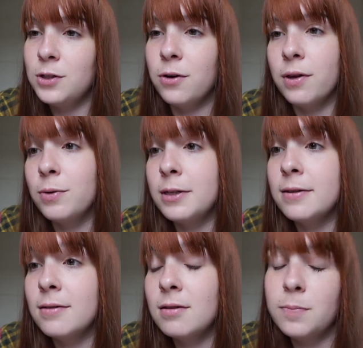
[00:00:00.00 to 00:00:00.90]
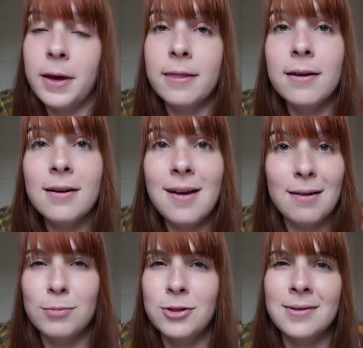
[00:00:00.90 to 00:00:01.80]
you know, that we did spend there,
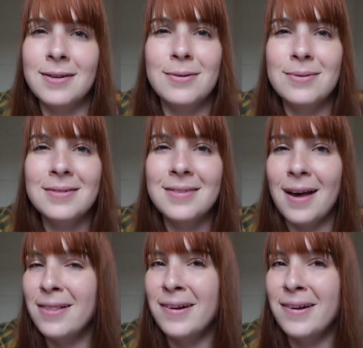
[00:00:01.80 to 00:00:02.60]
I'm sure it was that